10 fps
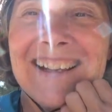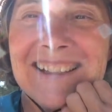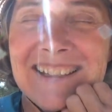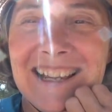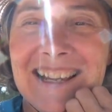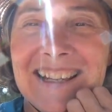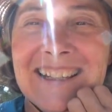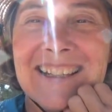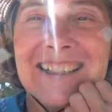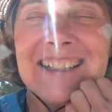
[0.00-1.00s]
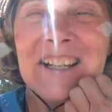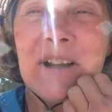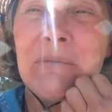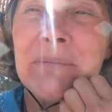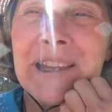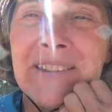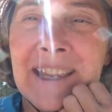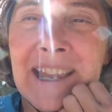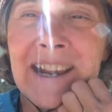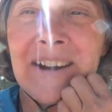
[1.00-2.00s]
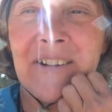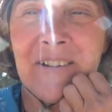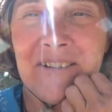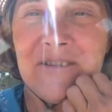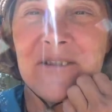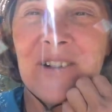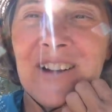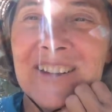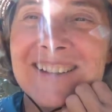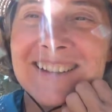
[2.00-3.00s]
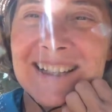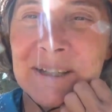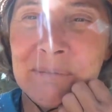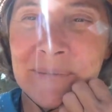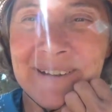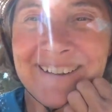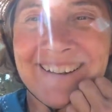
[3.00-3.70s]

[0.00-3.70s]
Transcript: say, May the air fall asleep.